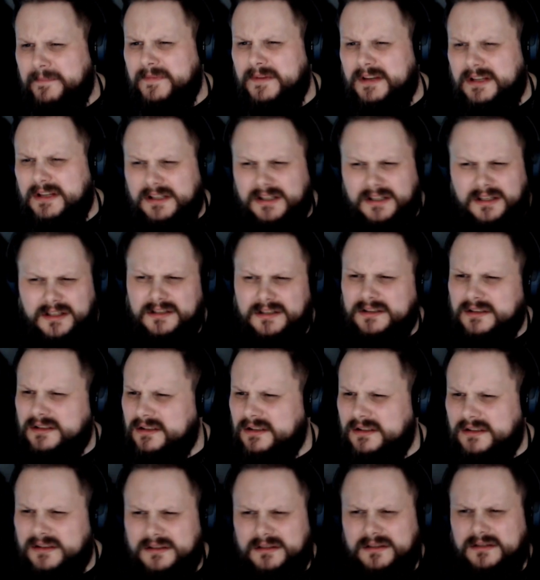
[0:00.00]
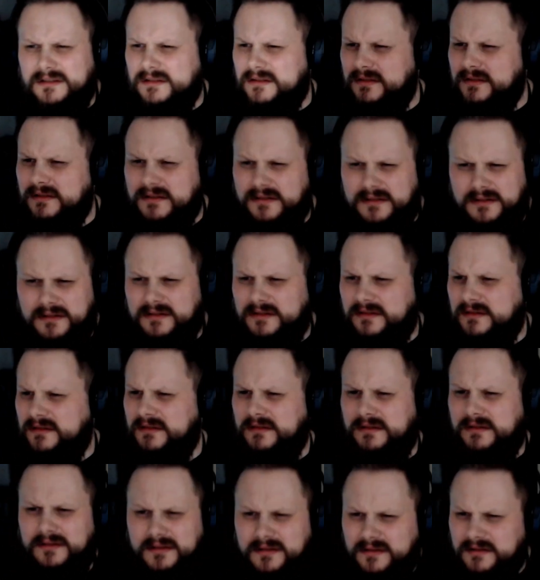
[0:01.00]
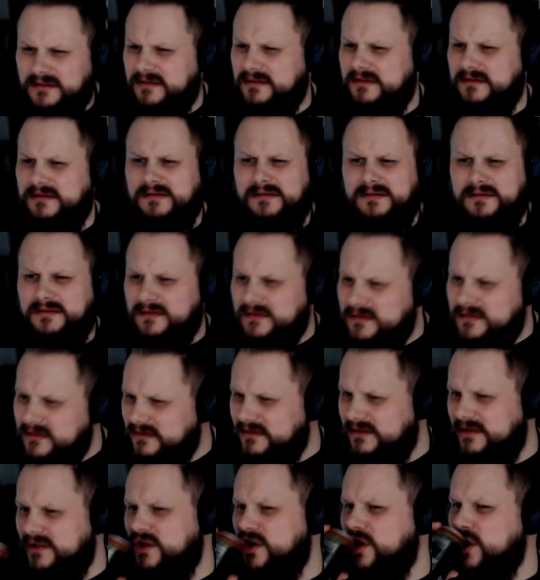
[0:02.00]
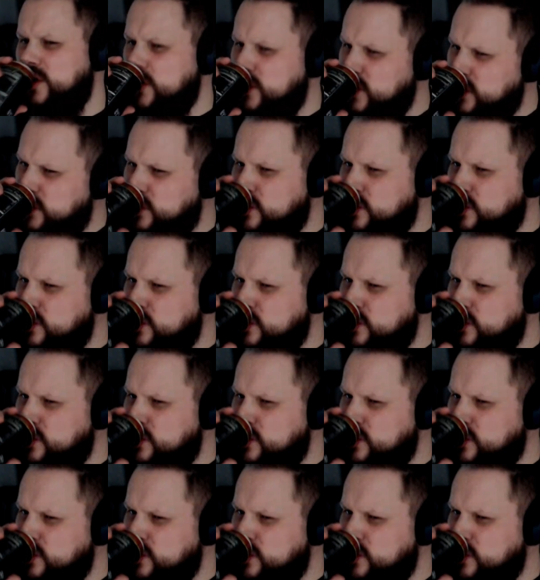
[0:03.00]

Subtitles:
I die, I'll be heading to heaven with living proof. Your claim is sick,